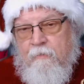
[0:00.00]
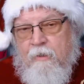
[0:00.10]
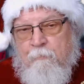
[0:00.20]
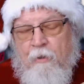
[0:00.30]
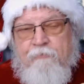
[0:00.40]

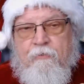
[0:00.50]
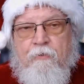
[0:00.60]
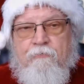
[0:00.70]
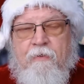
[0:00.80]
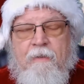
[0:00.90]
Well, boys and
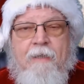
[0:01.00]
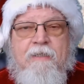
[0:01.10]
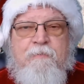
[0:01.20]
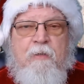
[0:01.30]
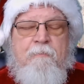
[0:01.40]
girls, the
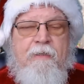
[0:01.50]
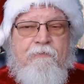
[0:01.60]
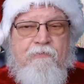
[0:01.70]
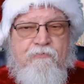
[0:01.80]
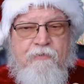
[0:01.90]
glockenspiel means
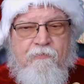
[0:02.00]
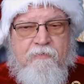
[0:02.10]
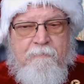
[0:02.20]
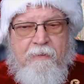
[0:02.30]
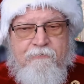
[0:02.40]
it's just
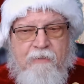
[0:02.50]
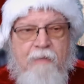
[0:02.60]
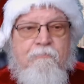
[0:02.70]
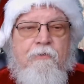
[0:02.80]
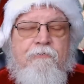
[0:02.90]
about
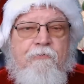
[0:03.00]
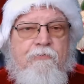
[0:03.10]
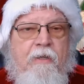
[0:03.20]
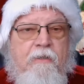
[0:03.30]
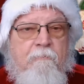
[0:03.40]
time for us to
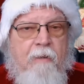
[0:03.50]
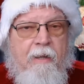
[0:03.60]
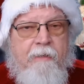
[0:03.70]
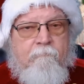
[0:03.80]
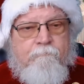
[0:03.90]
say
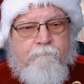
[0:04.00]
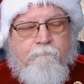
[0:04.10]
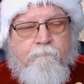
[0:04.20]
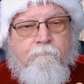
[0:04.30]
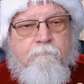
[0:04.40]
goodbye
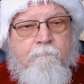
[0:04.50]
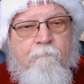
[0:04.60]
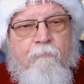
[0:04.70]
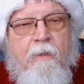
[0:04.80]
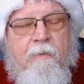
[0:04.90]

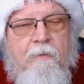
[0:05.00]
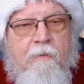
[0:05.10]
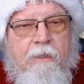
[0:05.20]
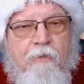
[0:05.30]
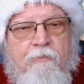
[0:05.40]

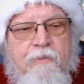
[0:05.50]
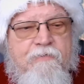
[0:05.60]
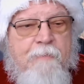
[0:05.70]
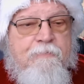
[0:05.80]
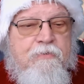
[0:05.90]
here on this
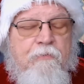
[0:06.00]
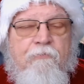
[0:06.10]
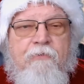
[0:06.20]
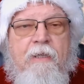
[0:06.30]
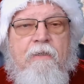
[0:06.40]
episode of
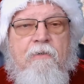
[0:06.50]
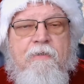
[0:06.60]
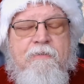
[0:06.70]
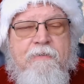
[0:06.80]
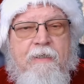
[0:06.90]
Santa
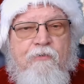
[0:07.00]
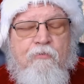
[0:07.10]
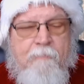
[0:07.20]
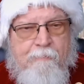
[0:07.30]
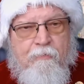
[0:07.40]
Claus Says.
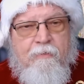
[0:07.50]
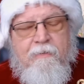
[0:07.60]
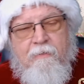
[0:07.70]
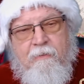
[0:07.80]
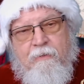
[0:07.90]
Remember,
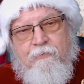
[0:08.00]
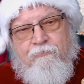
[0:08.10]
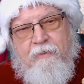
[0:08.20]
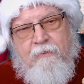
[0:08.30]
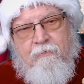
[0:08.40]
here on
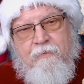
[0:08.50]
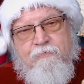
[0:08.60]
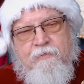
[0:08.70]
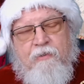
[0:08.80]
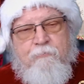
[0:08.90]
Santa Claus
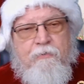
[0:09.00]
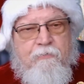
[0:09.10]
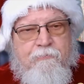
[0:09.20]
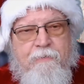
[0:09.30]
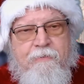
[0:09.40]
Says, we do
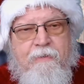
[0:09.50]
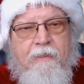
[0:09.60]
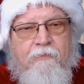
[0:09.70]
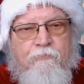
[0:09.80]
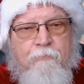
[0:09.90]
three
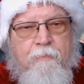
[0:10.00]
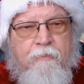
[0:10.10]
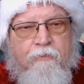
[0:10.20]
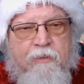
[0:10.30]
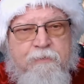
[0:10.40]
things. We
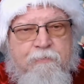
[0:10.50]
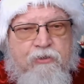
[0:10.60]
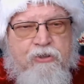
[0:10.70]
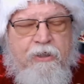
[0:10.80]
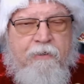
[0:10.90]
bring Christmas
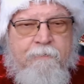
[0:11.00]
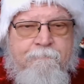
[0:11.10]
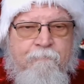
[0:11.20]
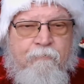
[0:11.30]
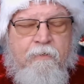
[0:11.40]
cheer,
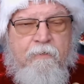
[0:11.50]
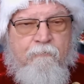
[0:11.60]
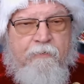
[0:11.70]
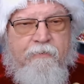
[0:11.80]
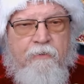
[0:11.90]

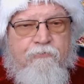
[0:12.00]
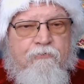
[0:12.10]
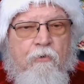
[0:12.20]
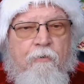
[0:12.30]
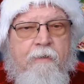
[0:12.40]
we tell a
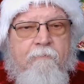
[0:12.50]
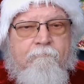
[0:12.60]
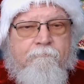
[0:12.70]
story,